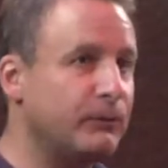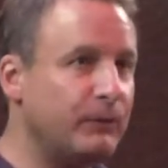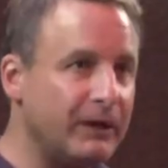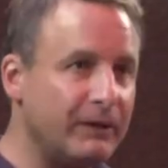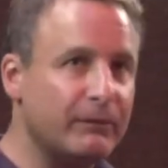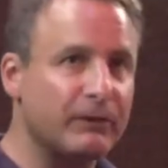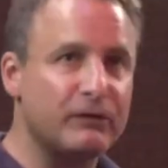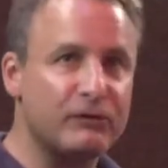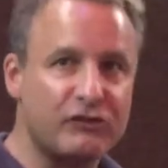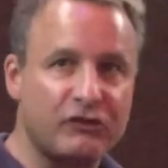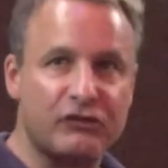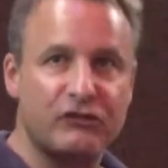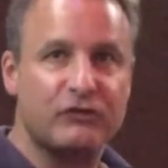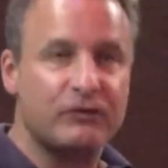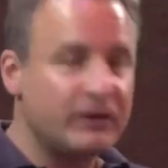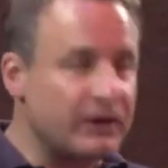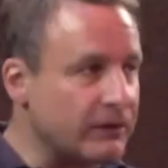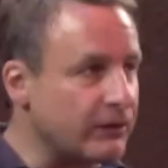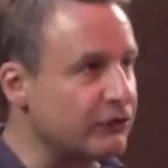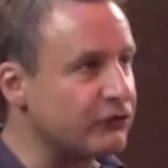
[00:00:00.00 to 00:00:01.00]
we were
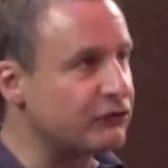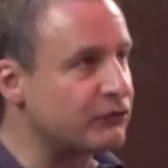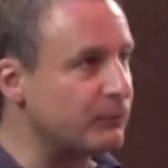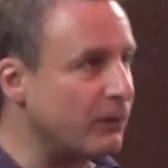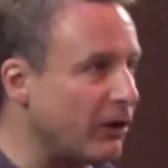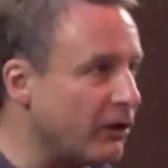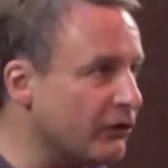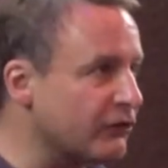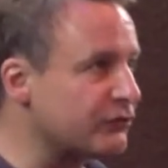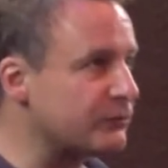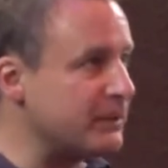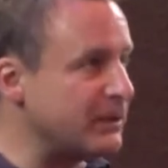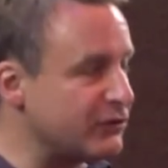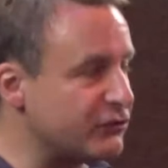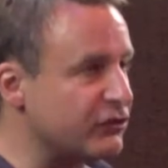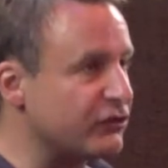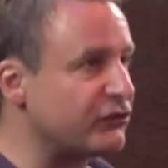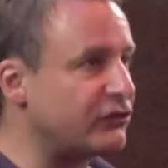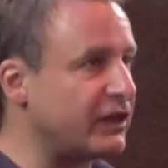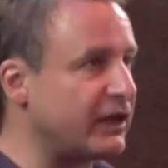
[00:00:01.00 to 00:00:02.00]
just, you know, a small
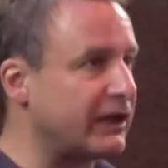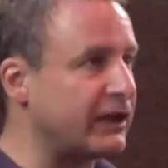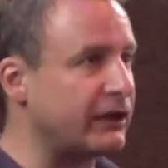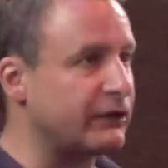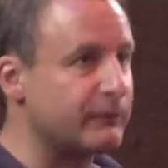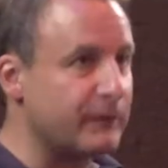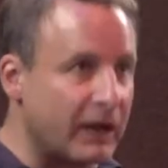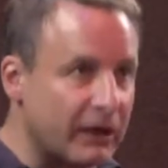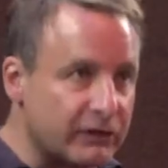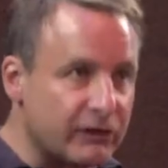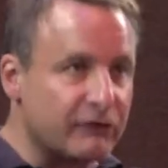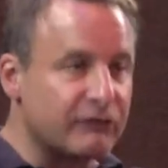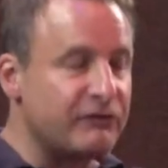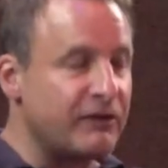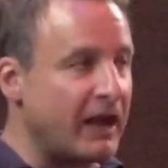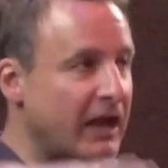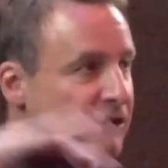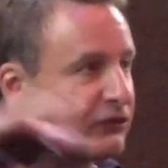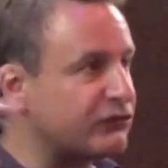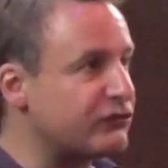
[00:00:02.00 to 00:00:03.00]
species kicking around a
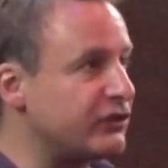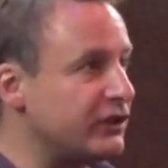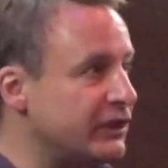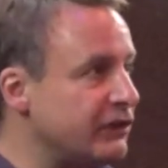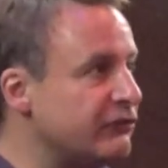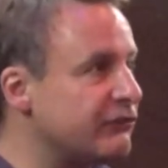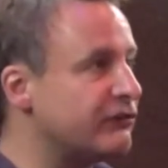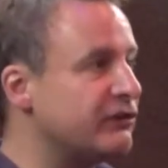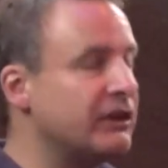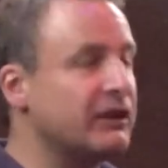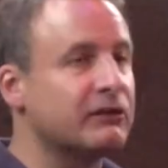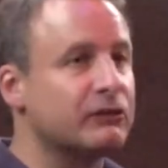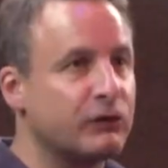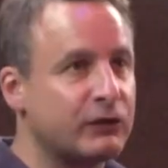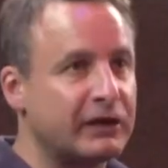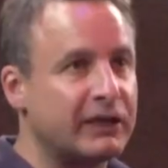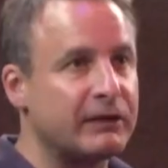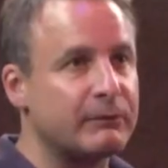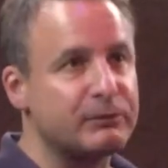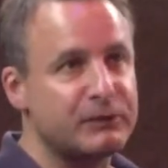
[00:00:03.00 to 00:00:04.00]
vast,
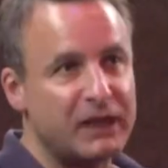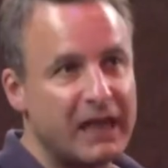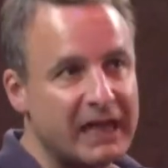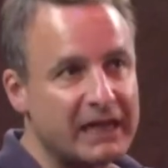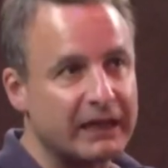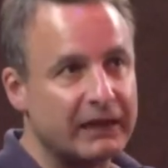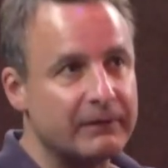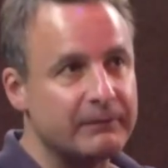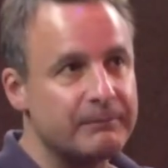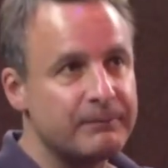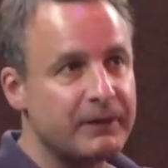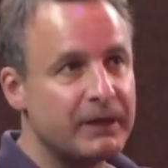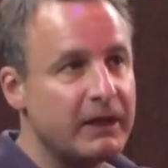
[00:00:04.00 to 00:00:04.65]
infinite-looking planet.